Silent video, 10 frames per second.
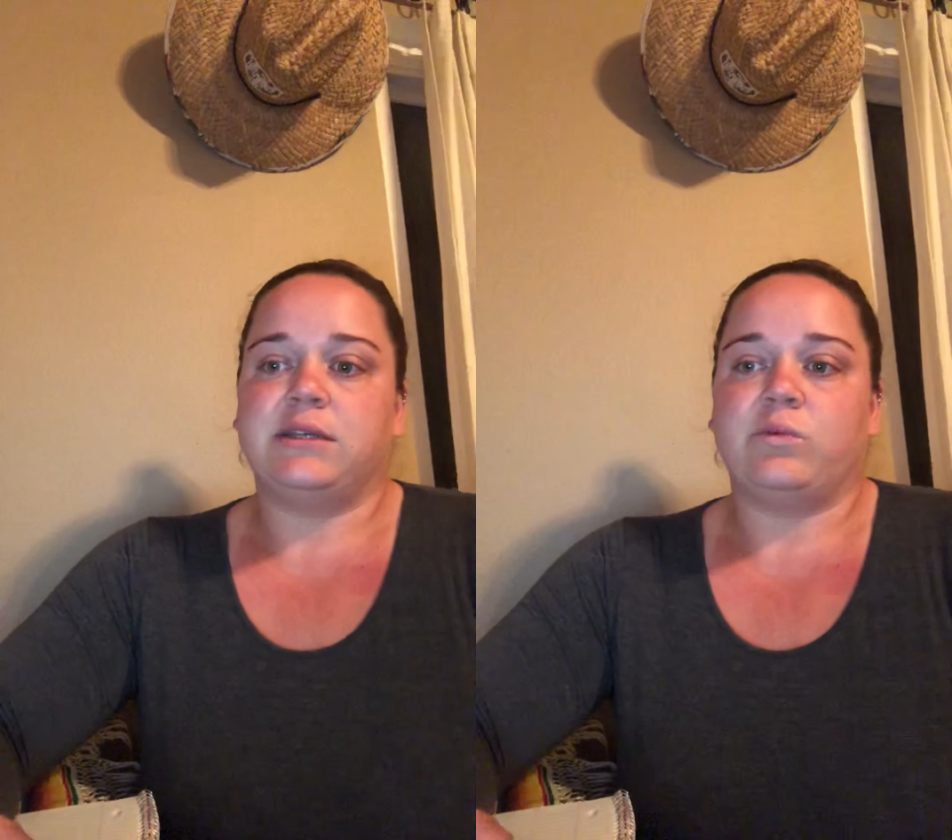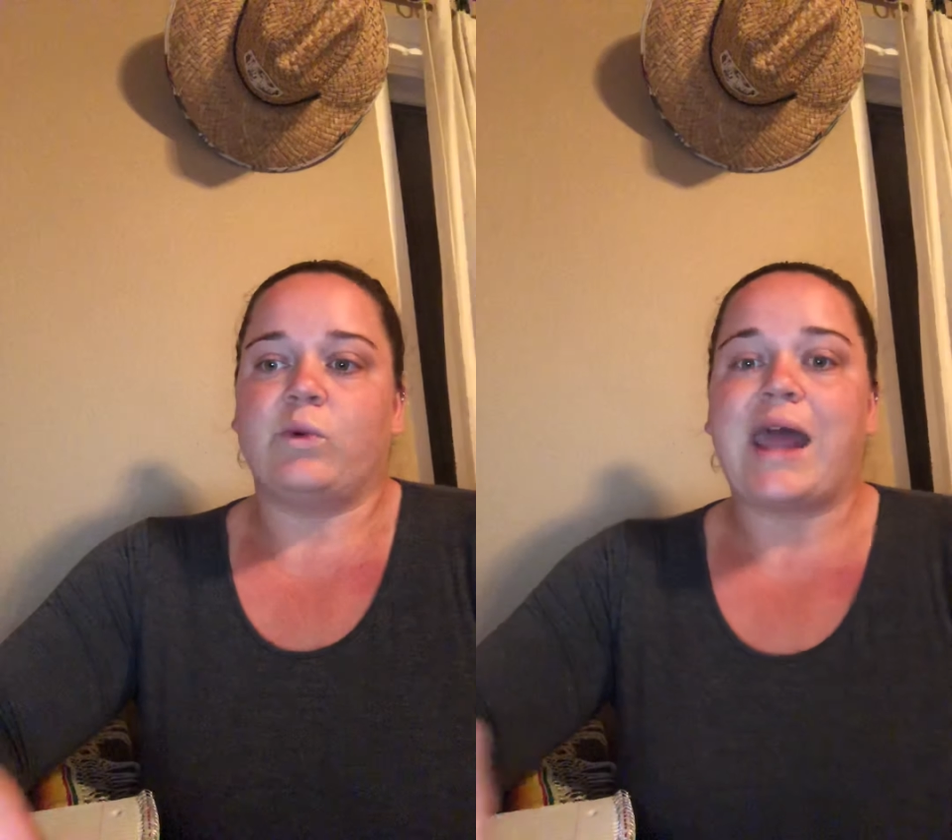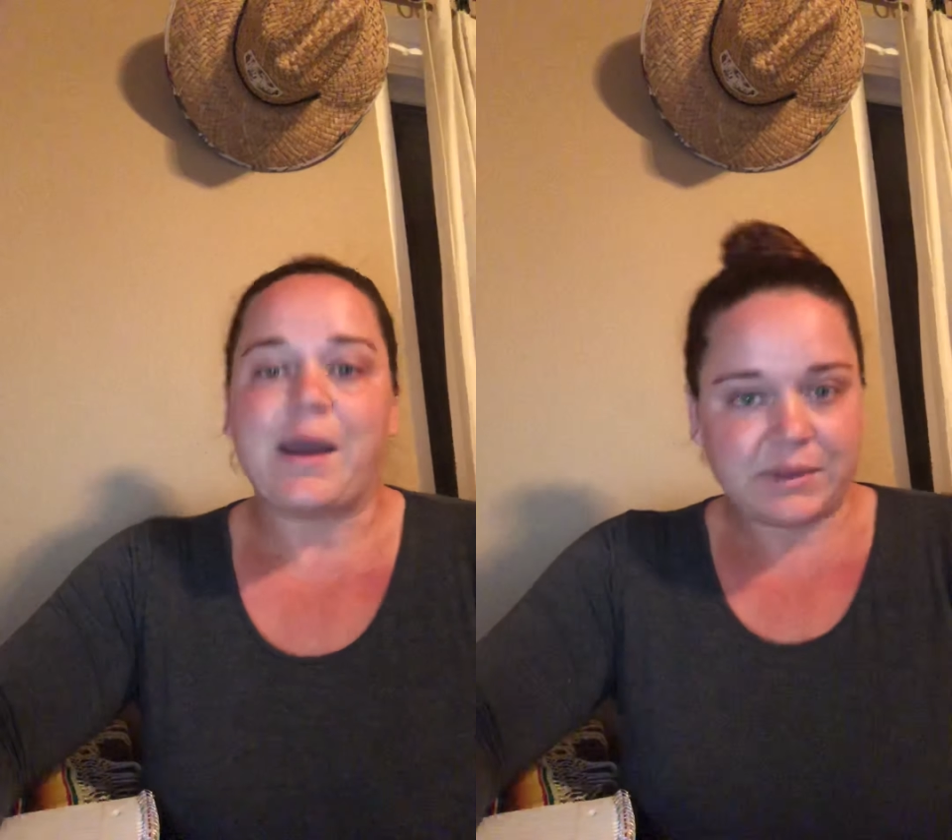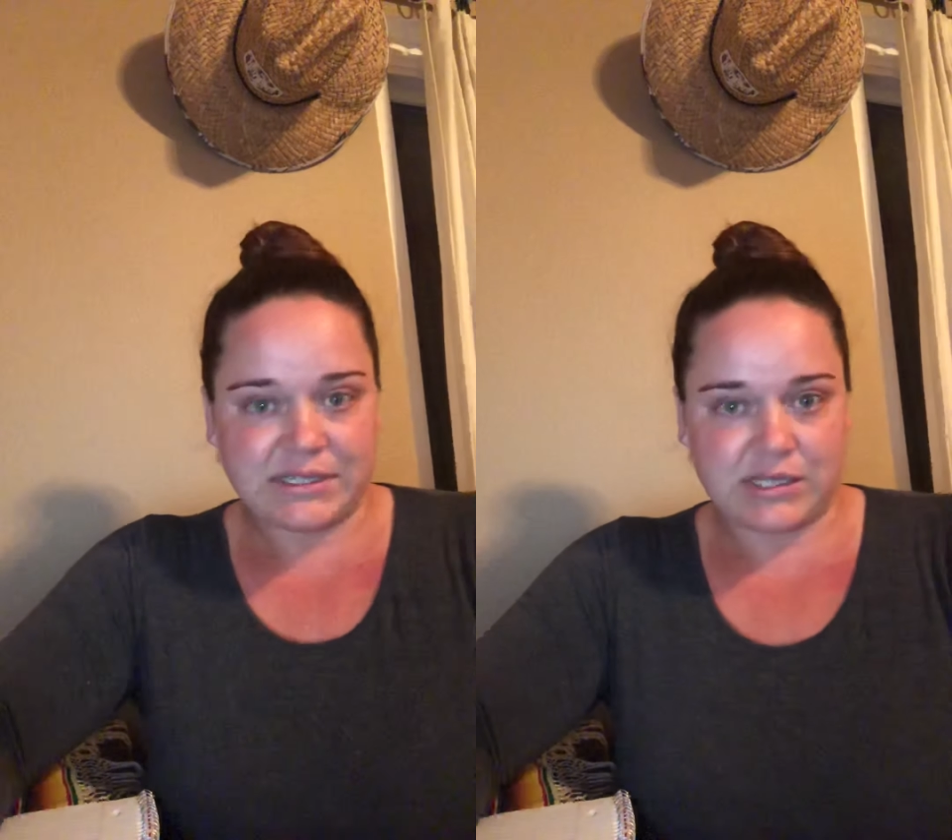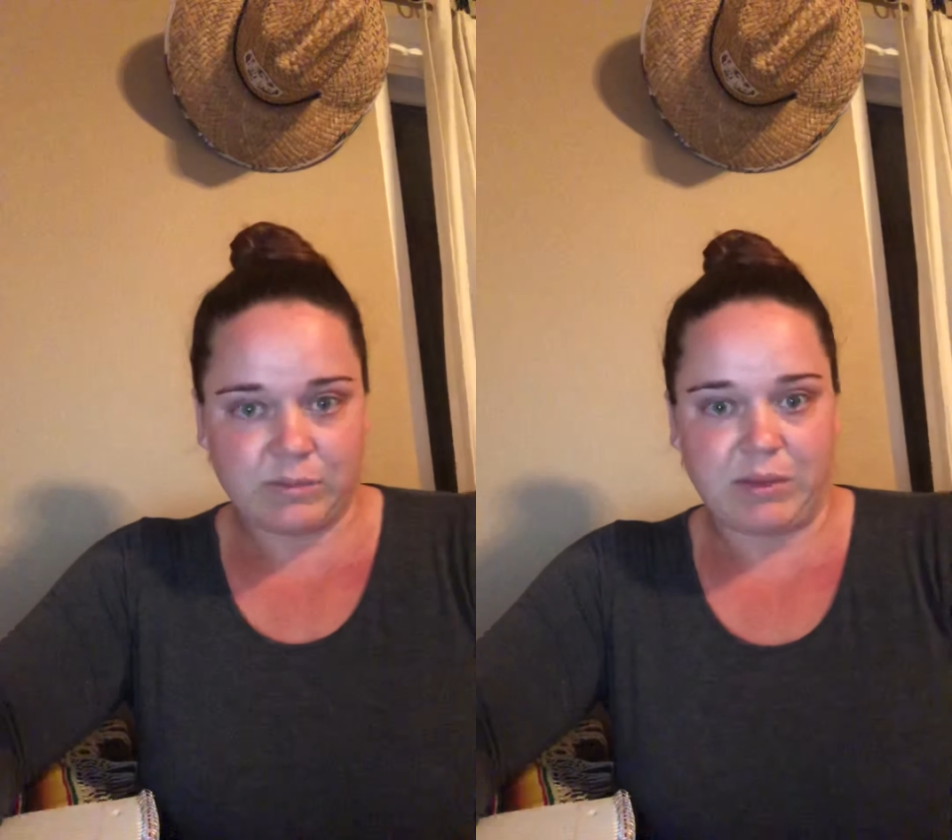what happens
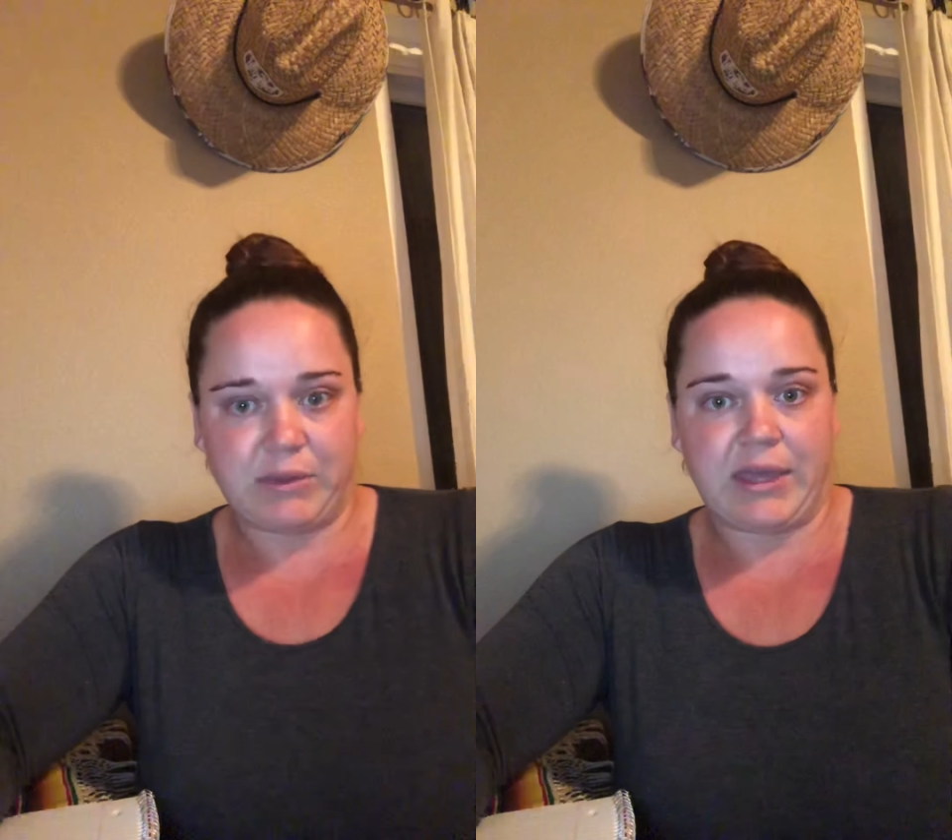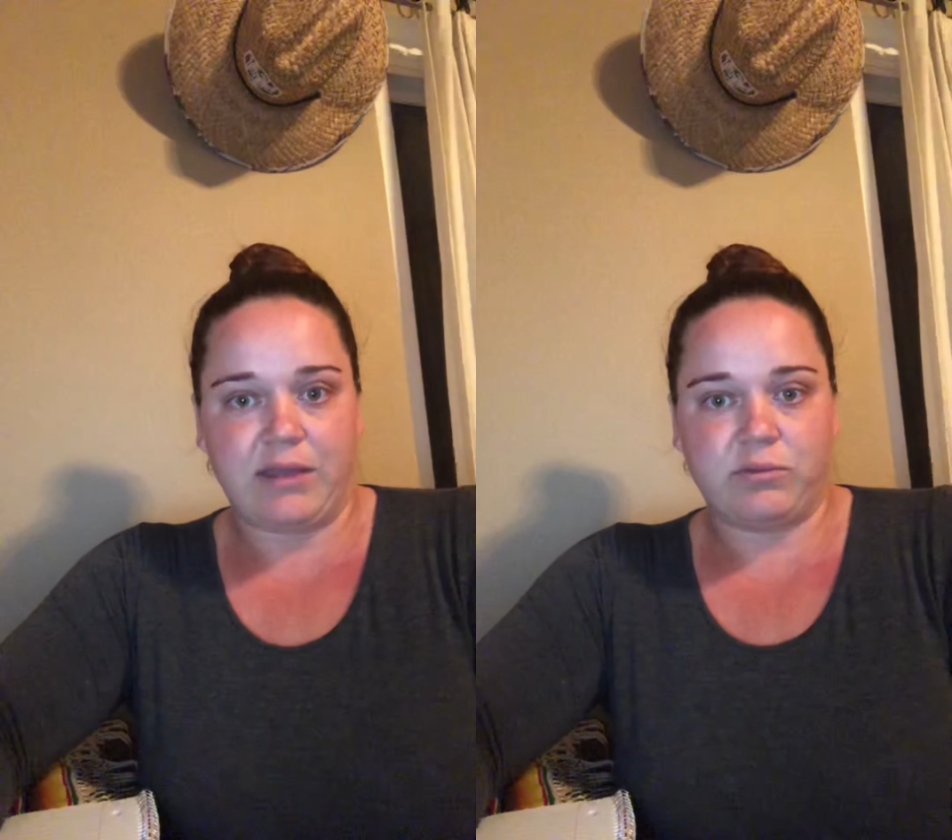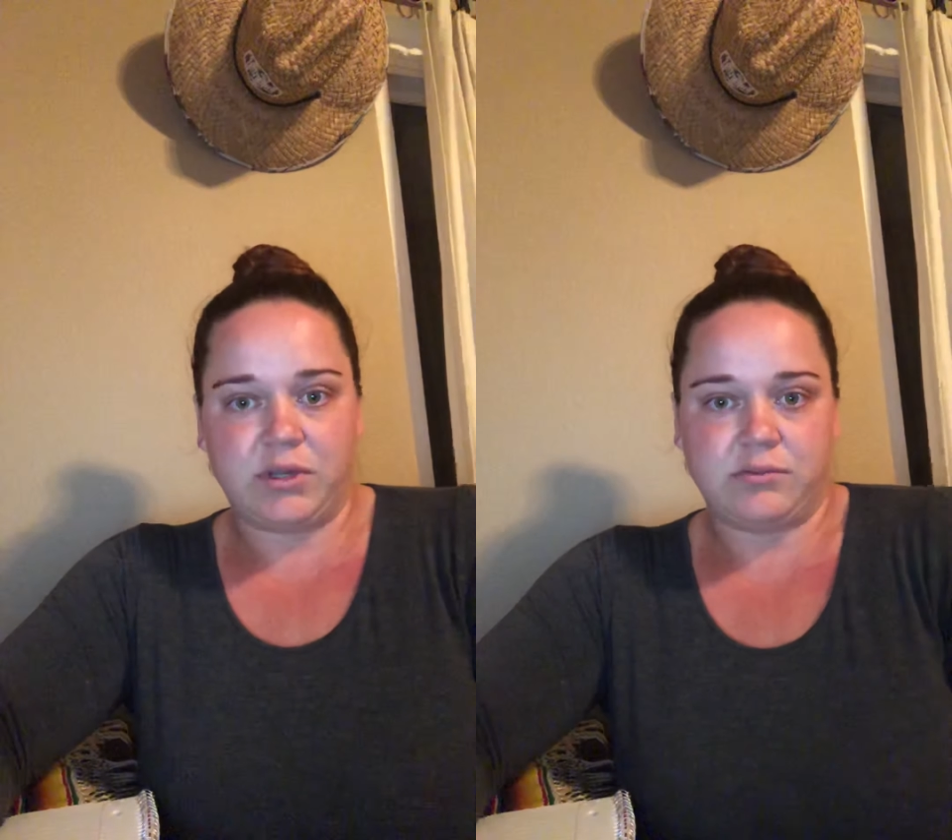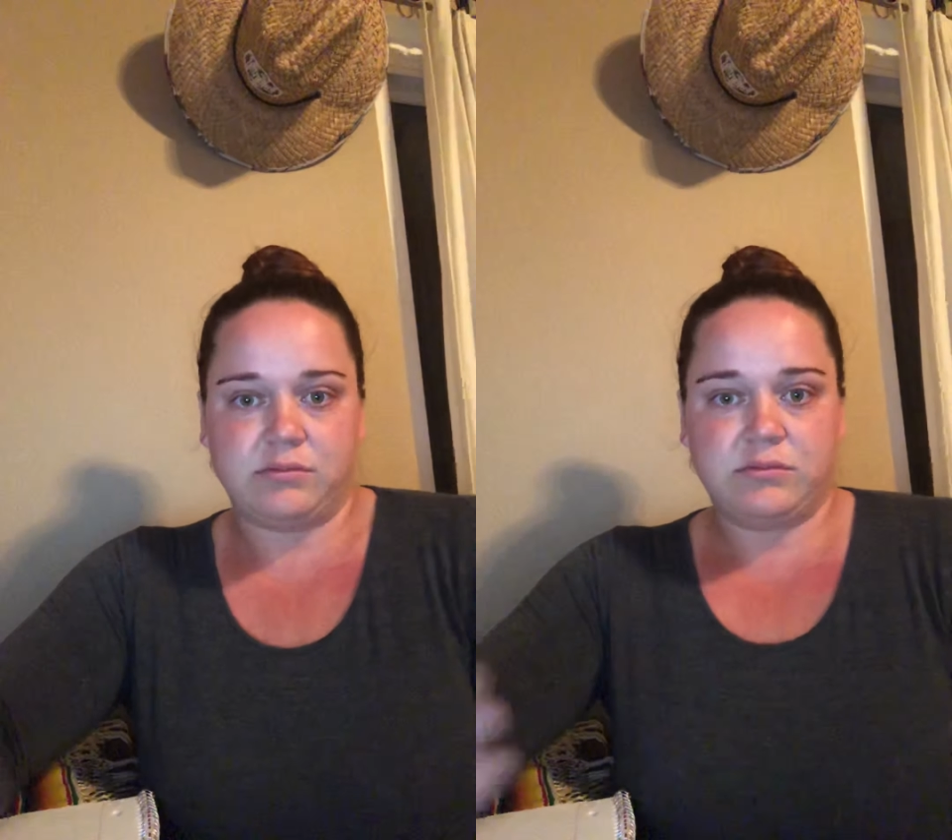to the beam of light when